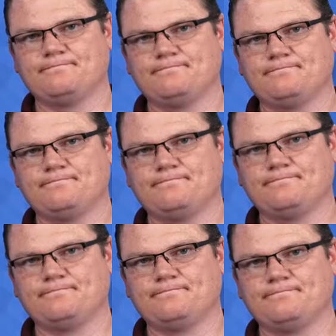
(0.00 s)

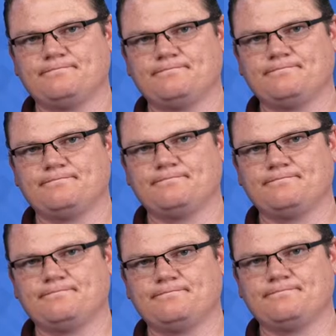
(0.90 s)

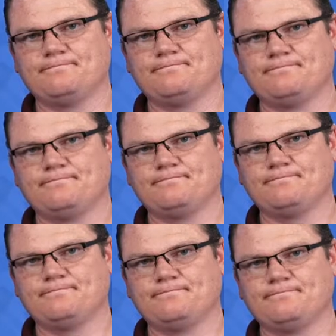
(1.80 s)

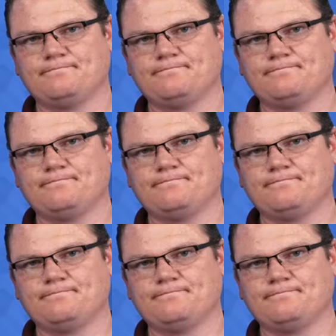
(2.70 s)
The person shown says nothing.